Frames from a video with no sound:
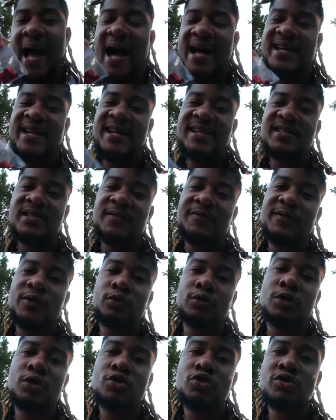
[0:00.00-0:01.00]
guess if you
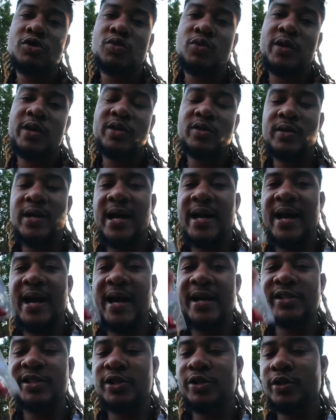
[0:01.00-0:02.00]
lose one, you got an
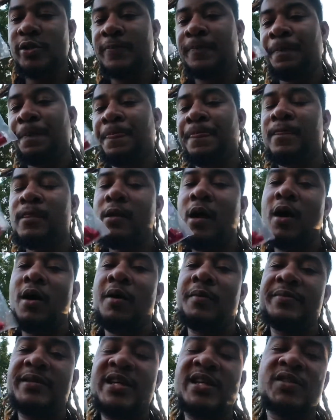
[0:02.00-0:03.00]
extra.
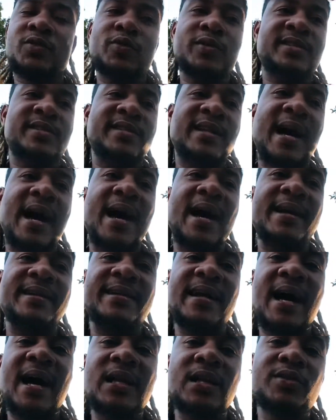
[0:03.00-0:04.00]
These was
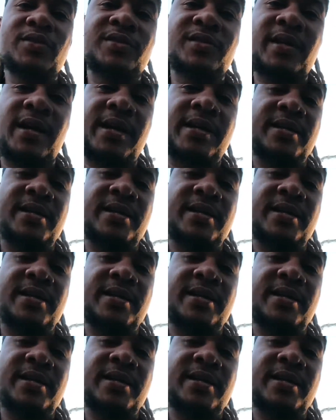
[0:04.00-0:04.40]
$9, and the